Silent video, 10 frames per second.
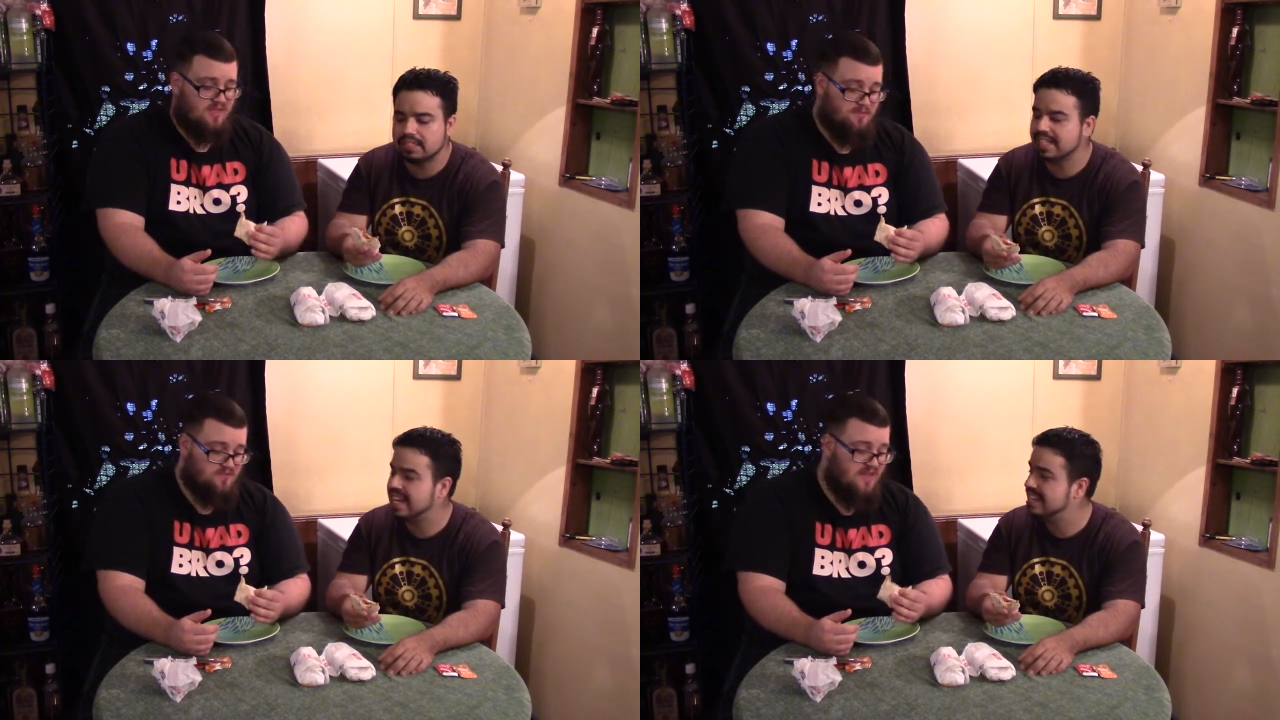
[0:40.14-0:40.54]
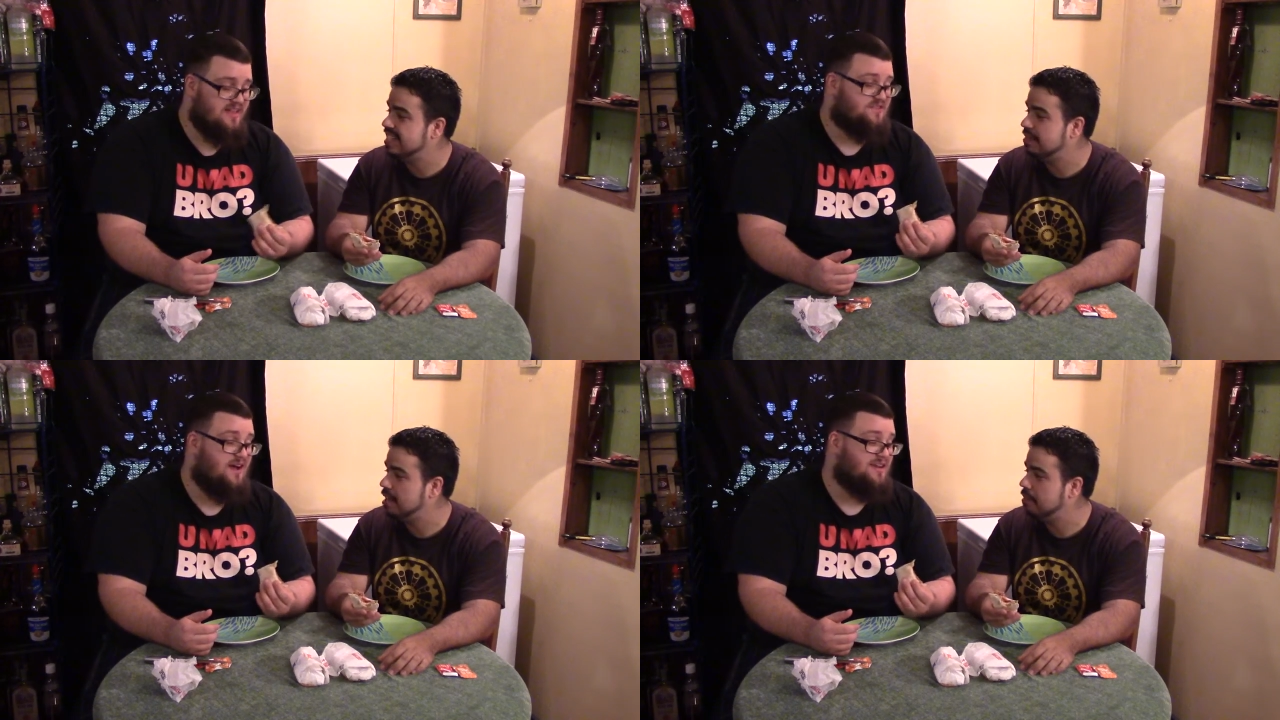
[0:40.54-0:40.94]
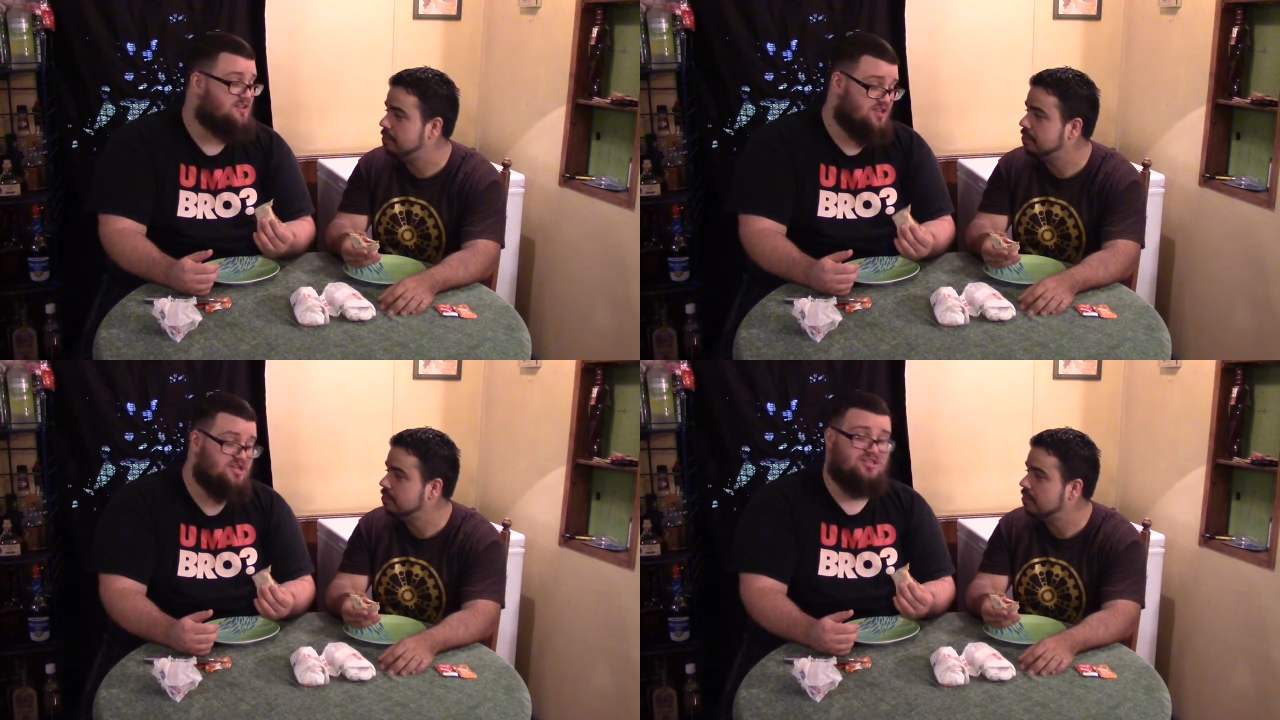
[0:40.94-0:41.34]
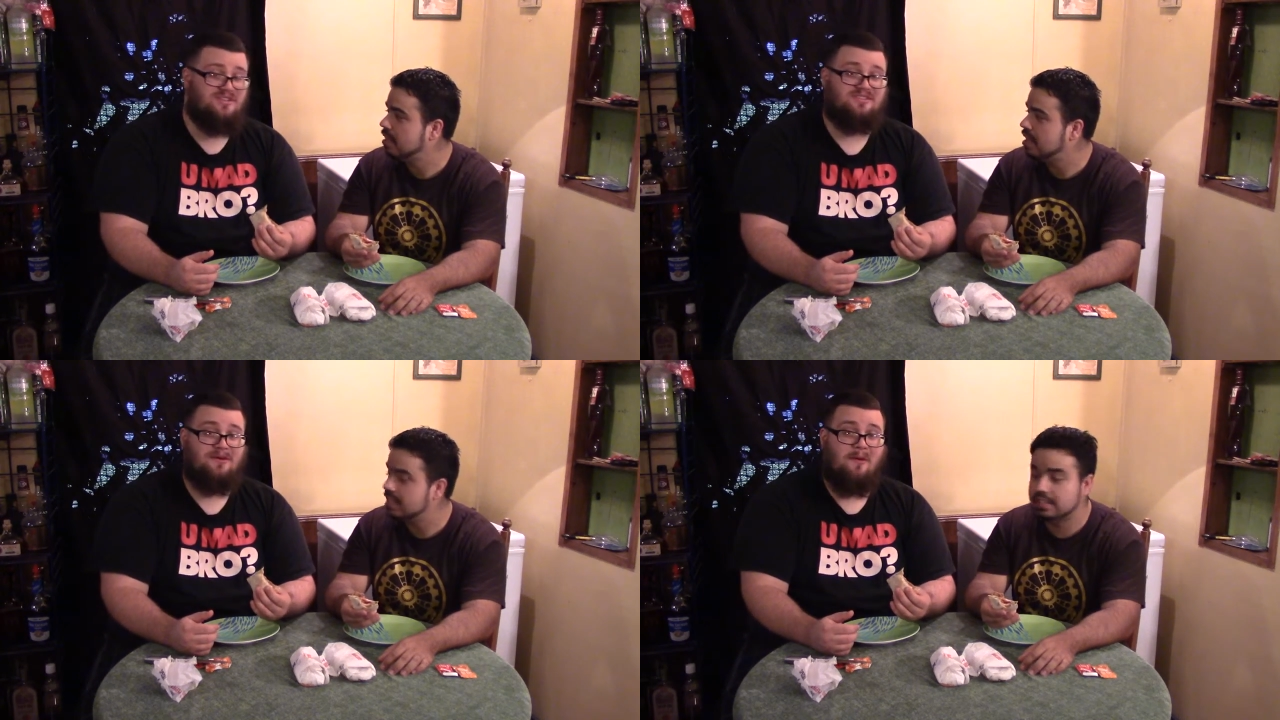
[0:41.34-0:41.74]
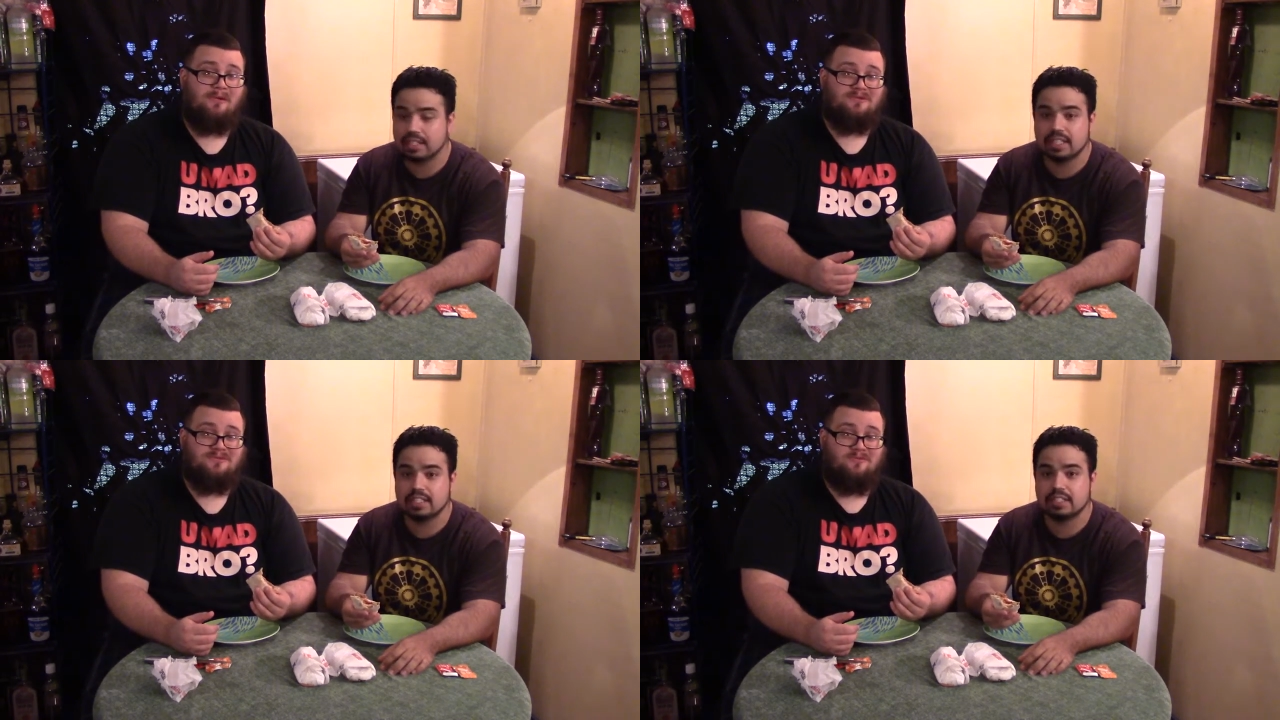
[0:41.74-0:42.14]
Speaker 1: like a, I think it's fucking delicious. It's
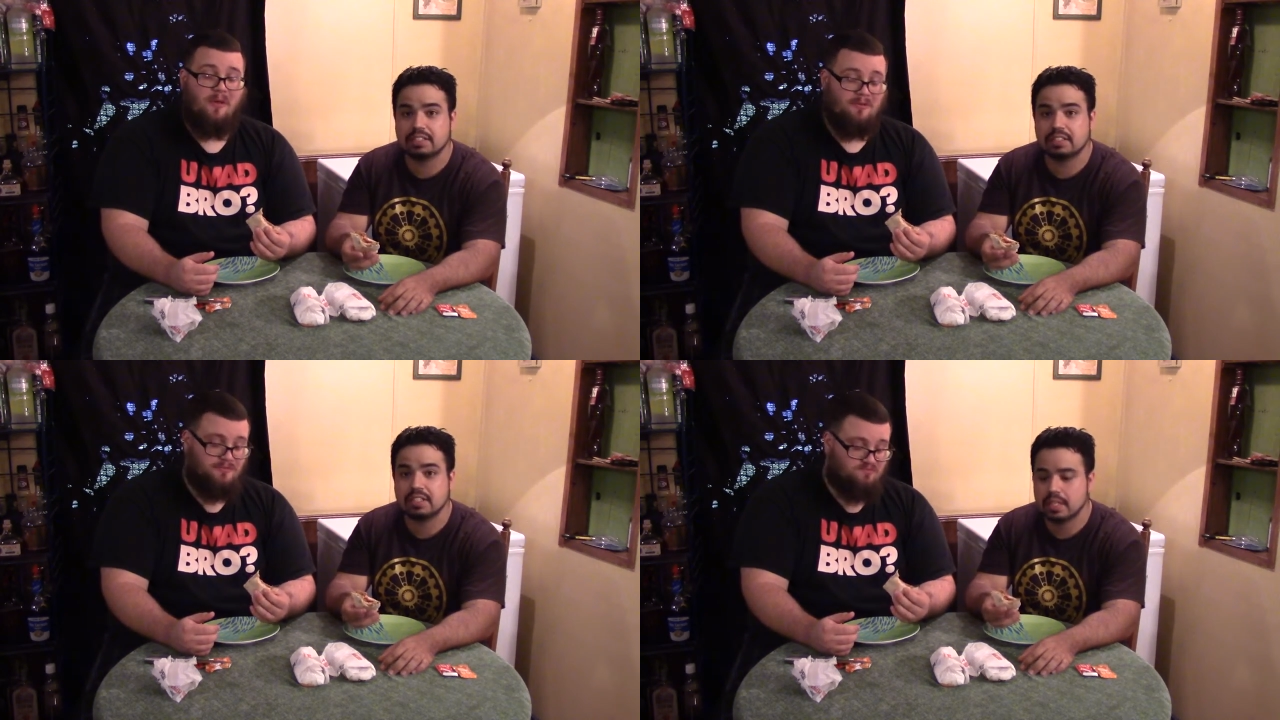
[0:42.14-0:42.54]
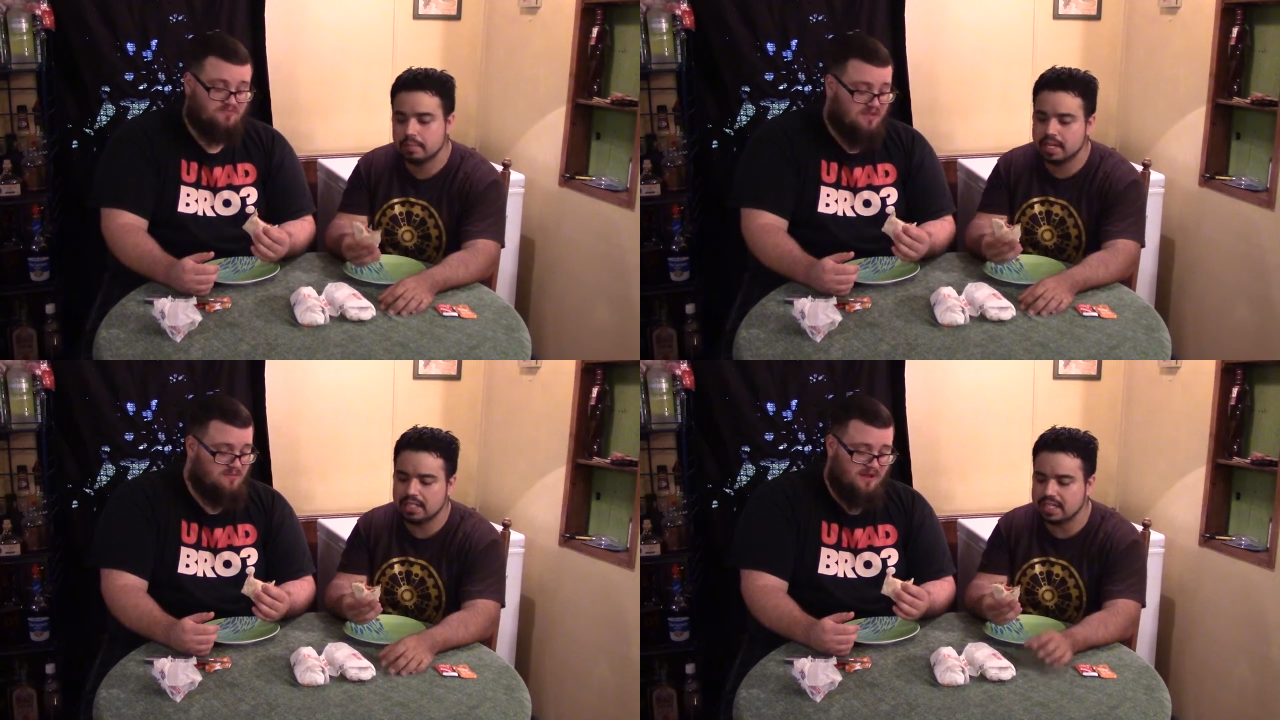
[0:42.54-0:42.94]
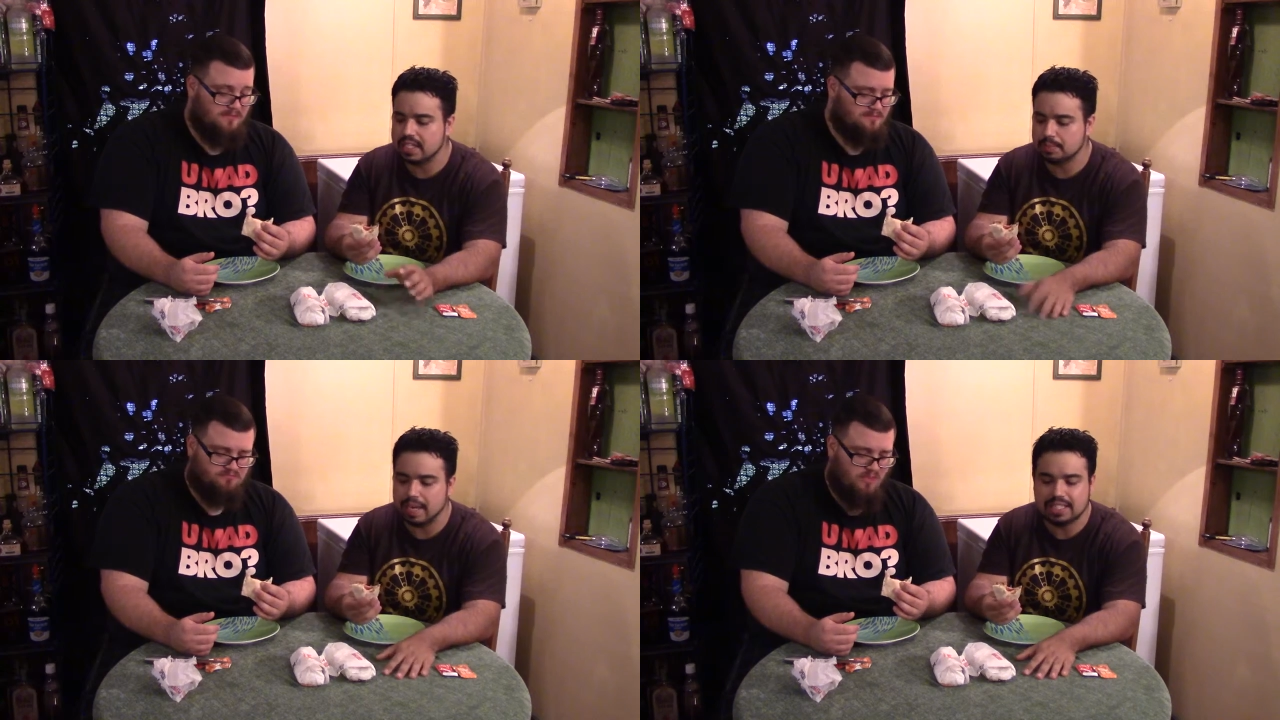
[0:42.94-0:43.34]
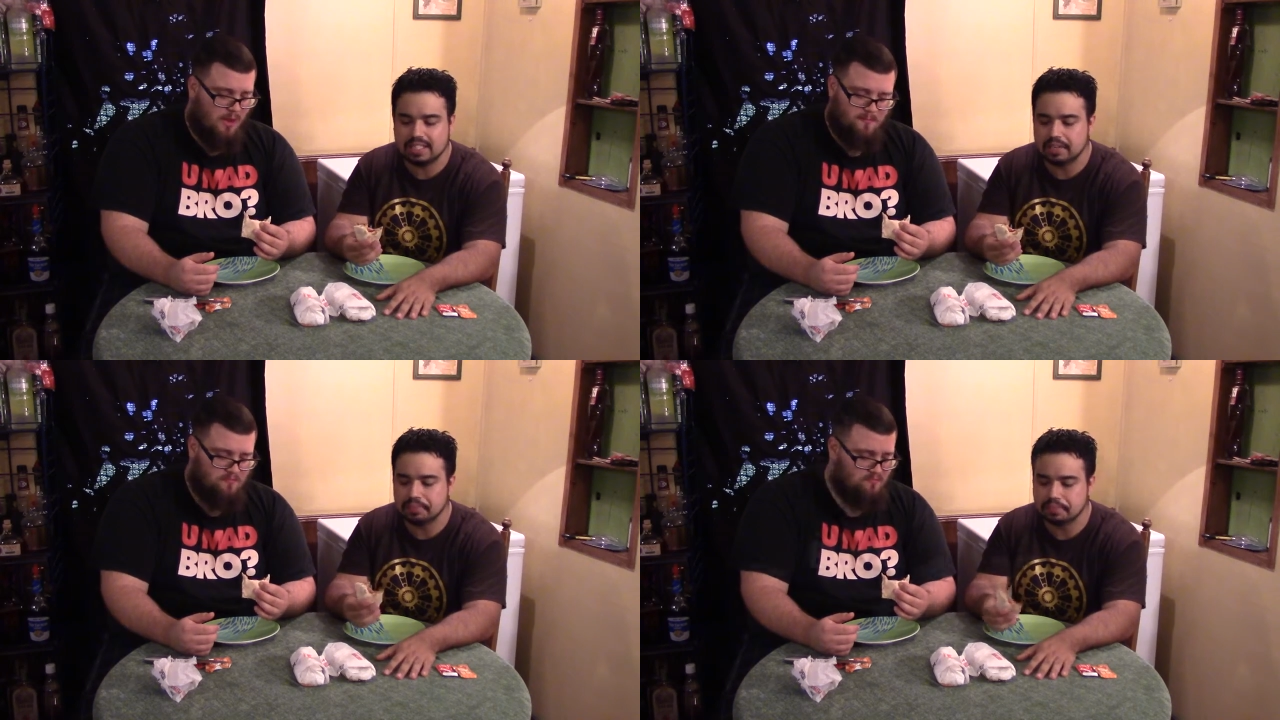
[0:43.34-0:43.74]
delicious, but, but it's not spicy.